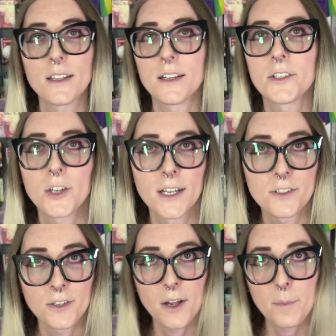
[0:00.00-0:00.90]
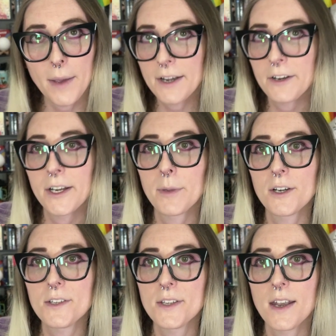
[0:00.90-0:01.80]
that a trans or non-binary
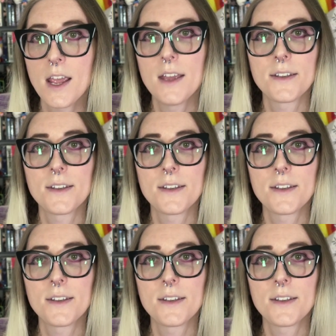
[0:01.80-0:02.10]
person